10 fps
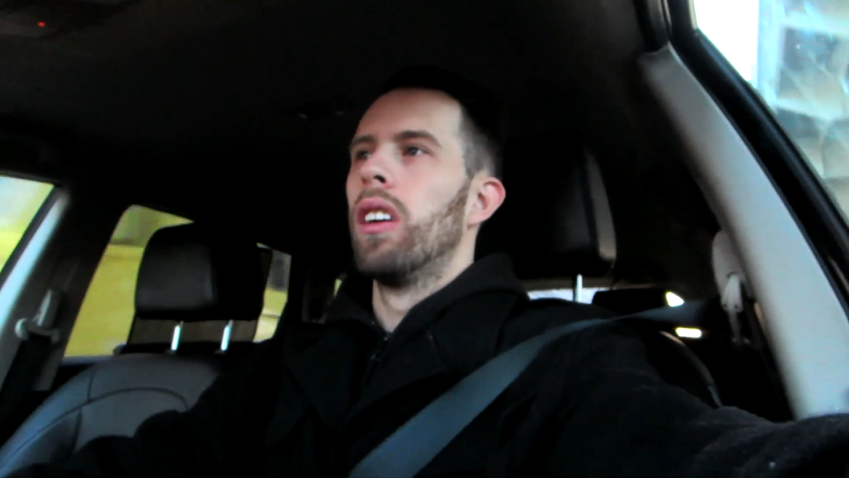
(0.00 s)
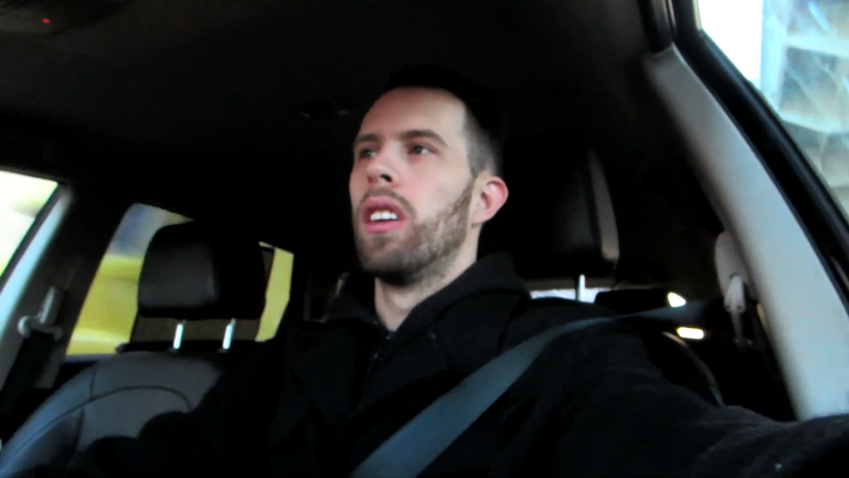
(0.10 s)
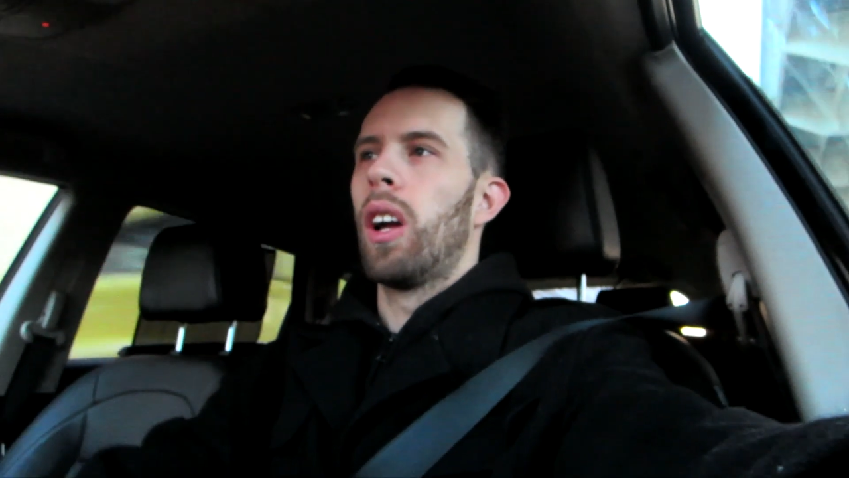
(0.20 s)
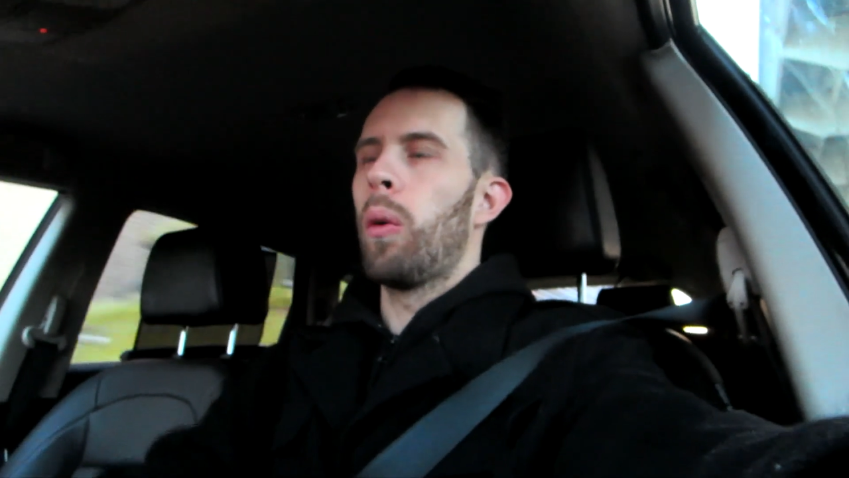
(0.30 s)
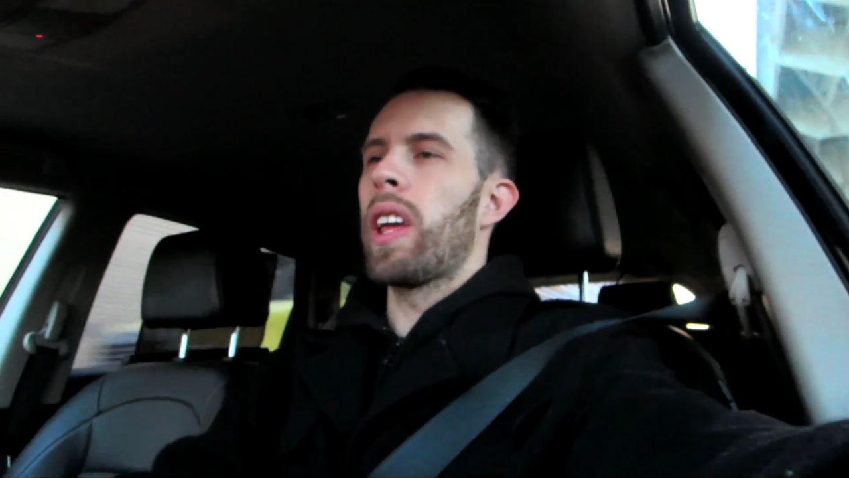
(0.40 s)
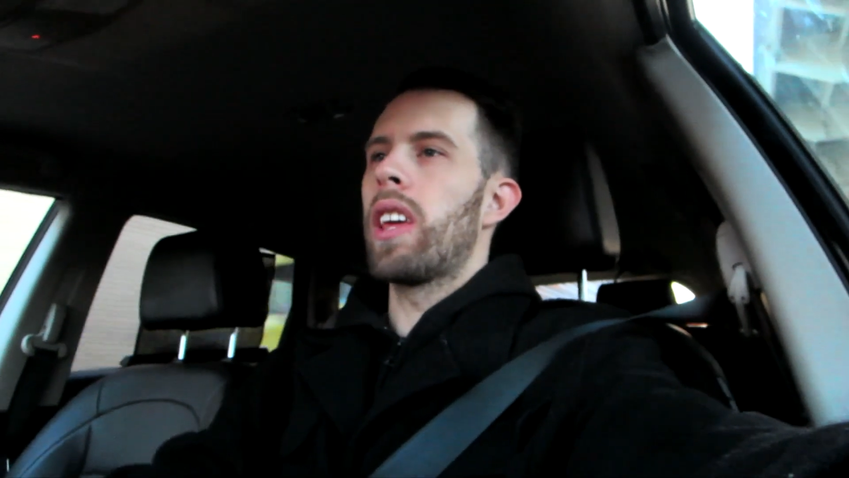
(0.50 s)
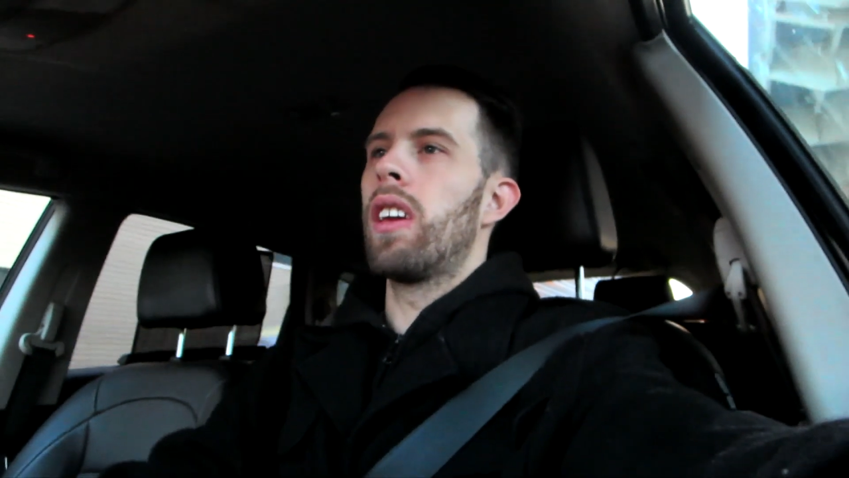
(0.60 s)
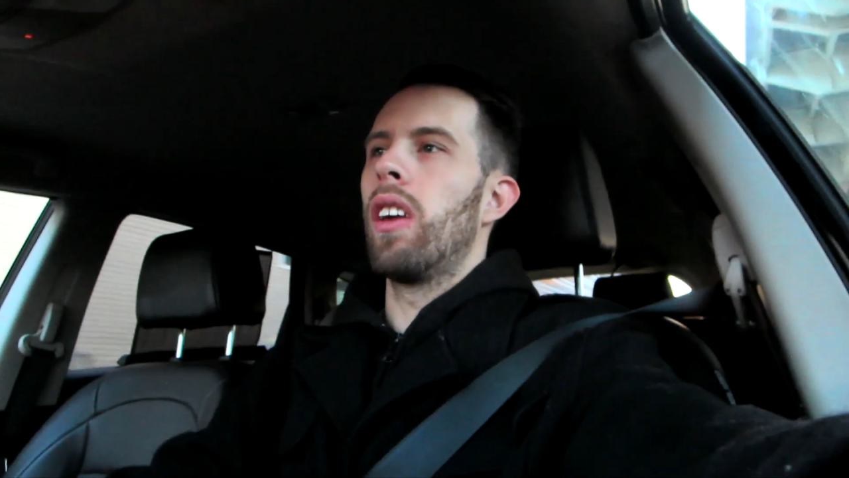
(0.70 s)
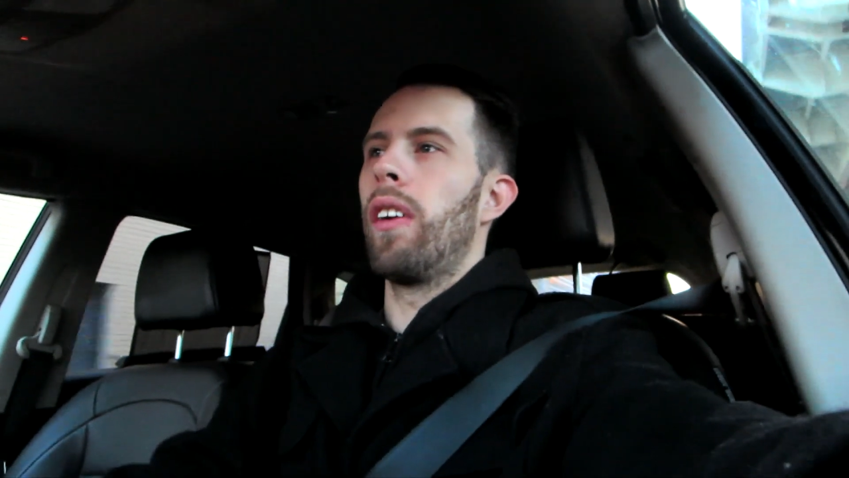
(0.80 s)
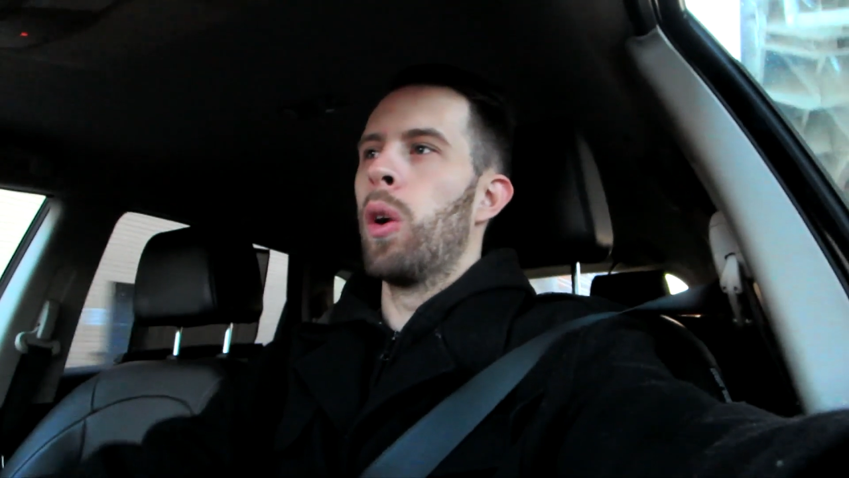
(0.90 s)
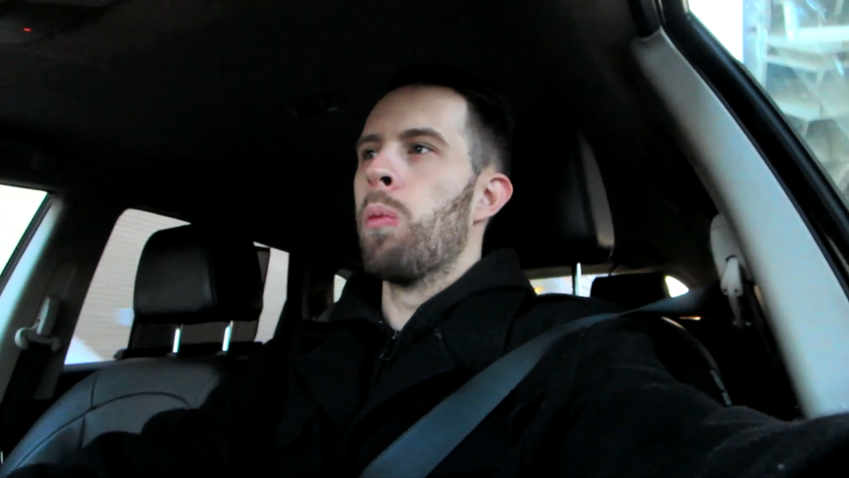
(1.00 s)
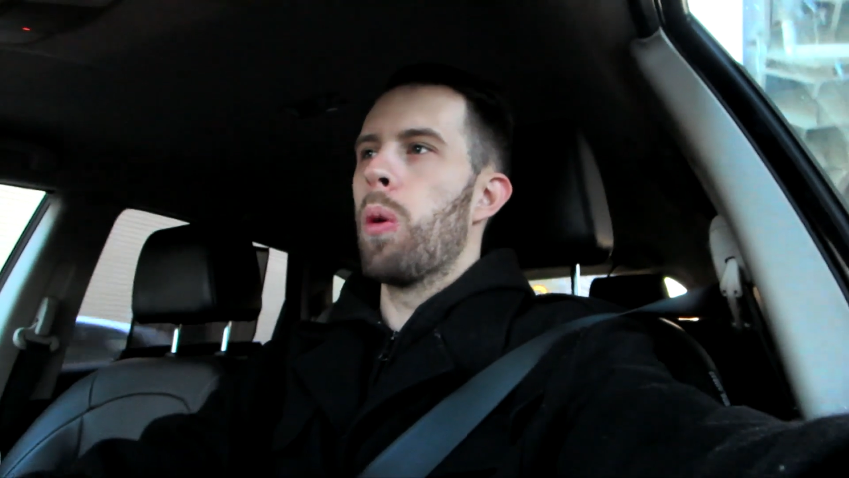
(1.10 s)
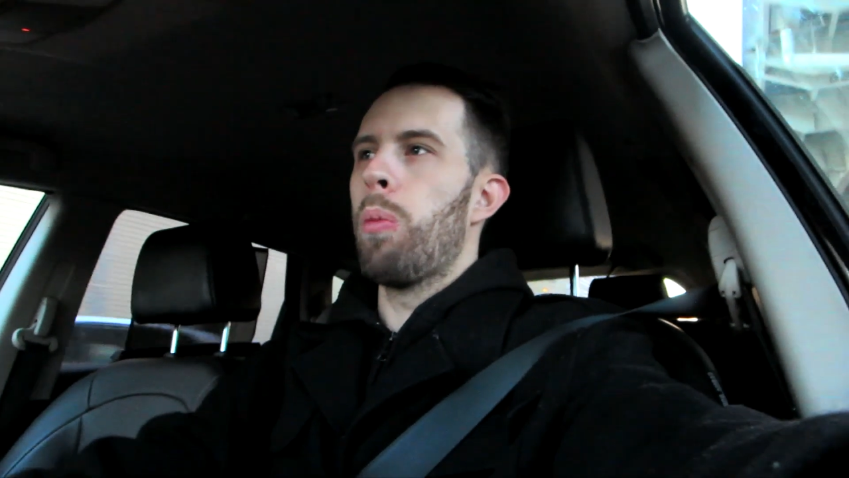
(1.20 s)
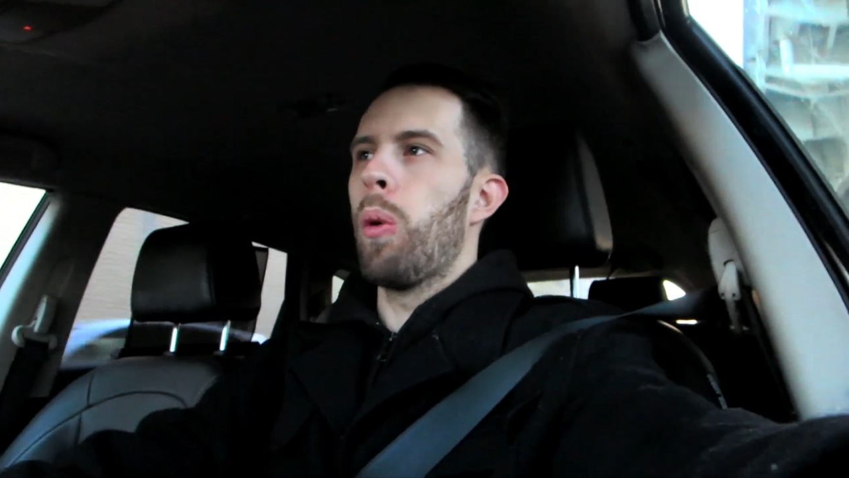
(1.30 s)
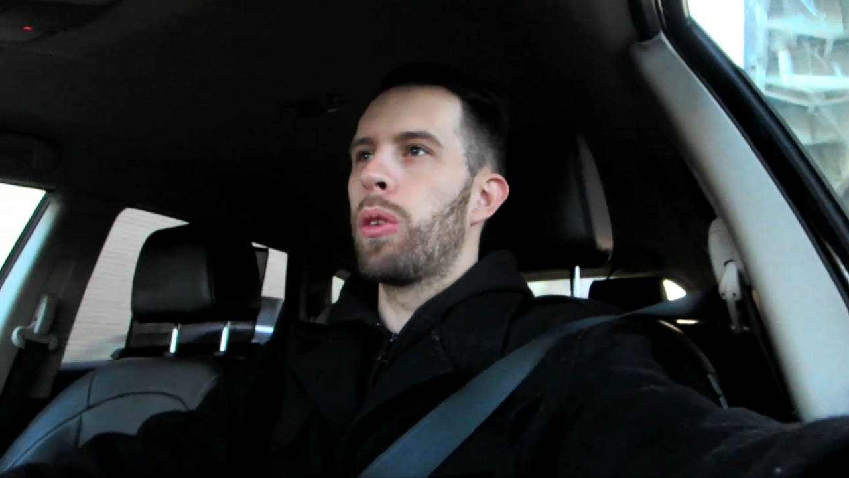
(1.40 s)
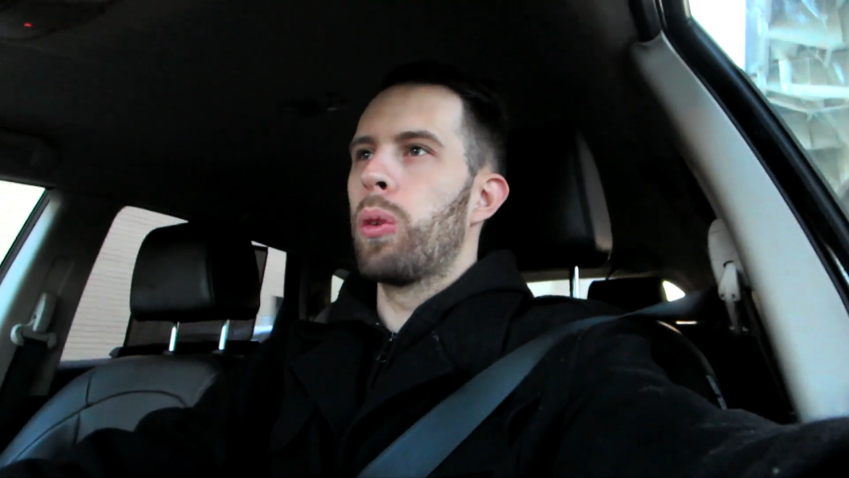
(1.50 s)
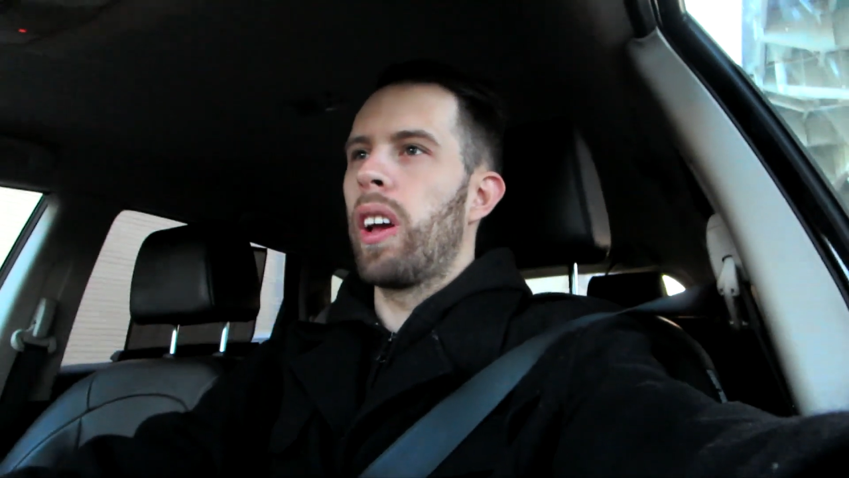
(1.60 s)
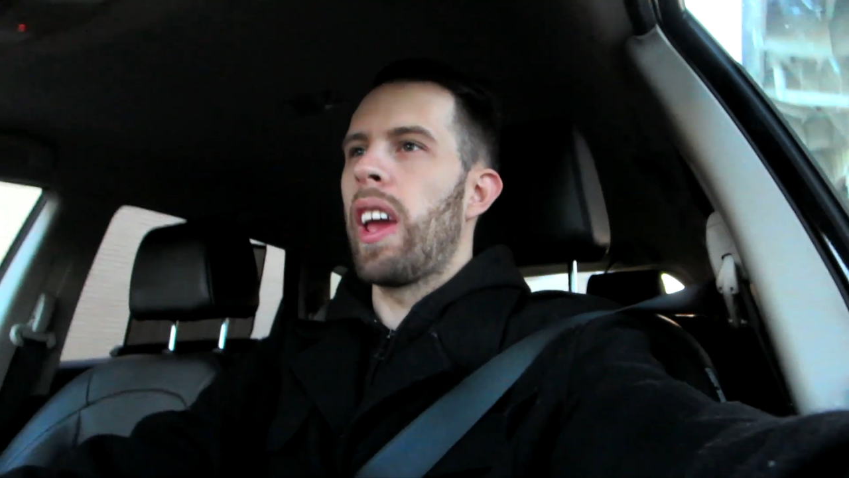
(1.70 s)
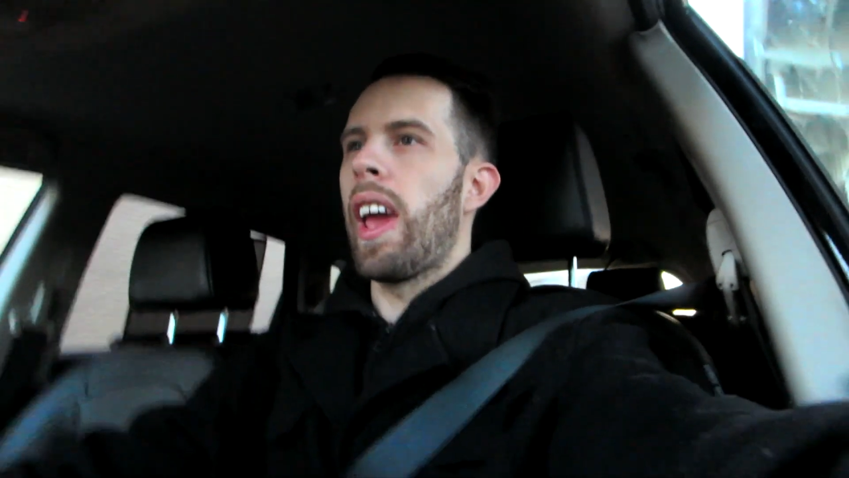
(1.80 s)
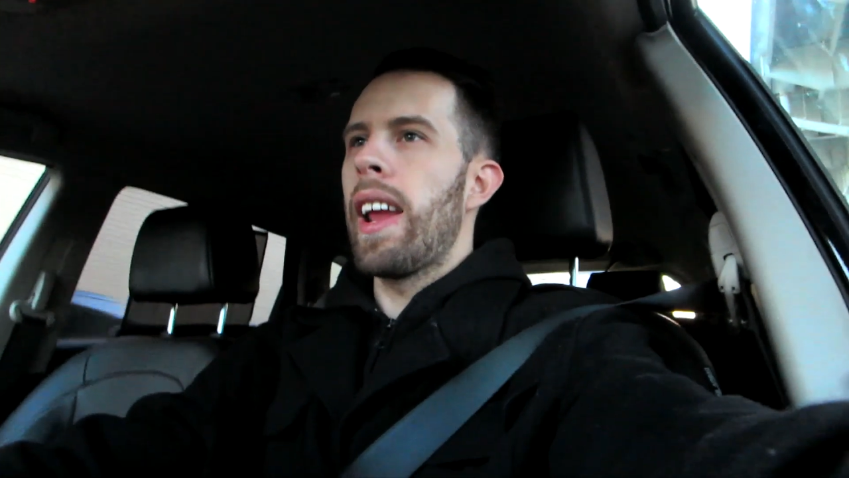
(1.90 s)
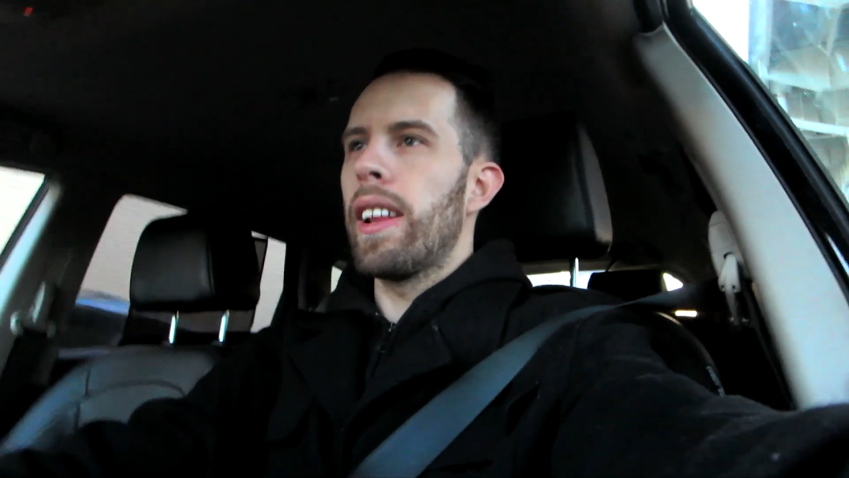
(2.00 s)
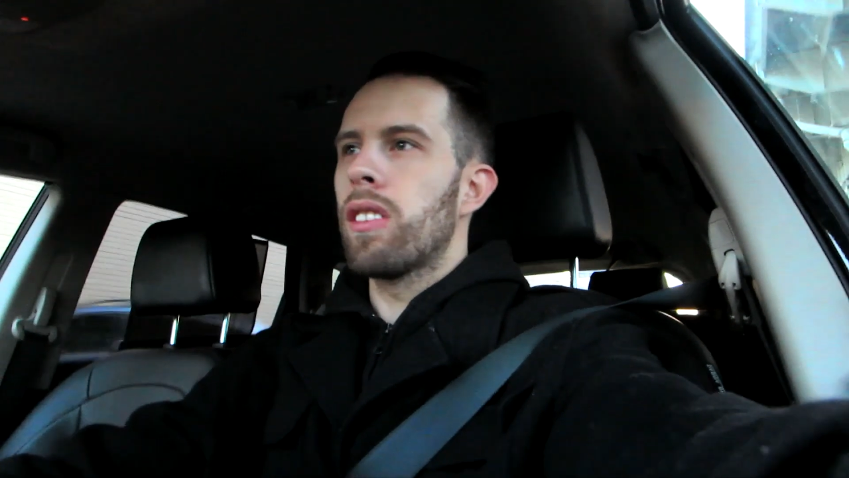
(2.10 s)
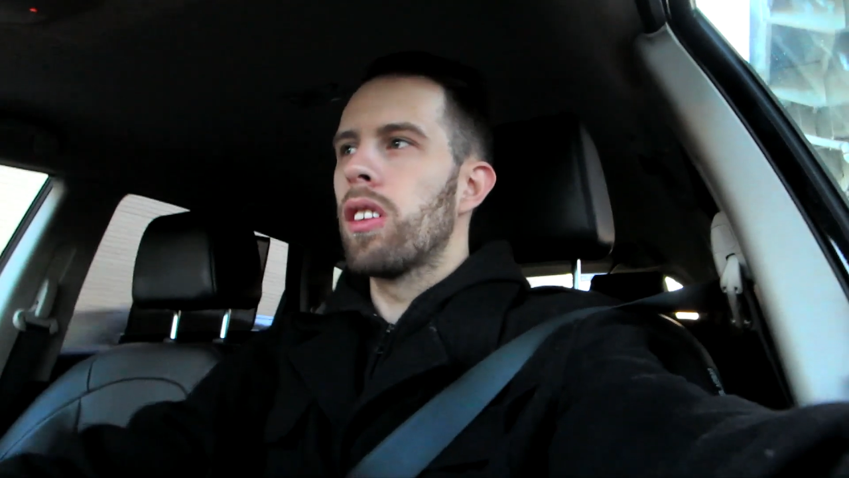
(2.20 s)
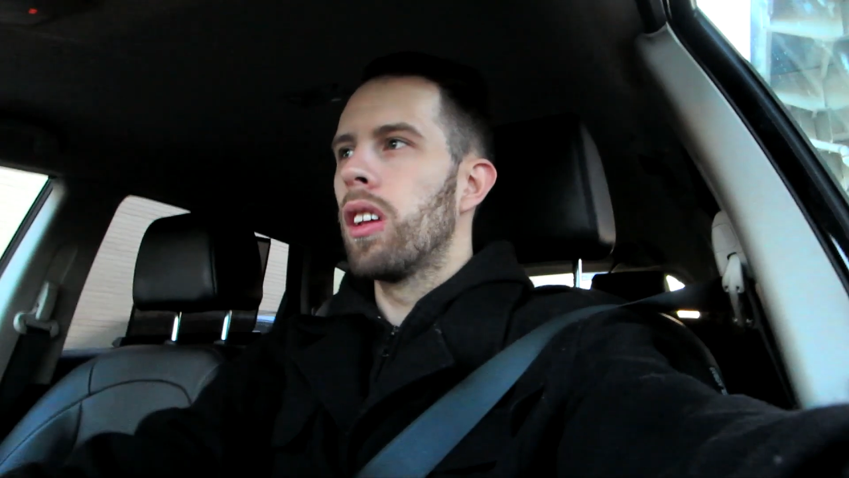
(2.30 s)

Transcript: I don't want to hear it no more, boy toy. I hate it.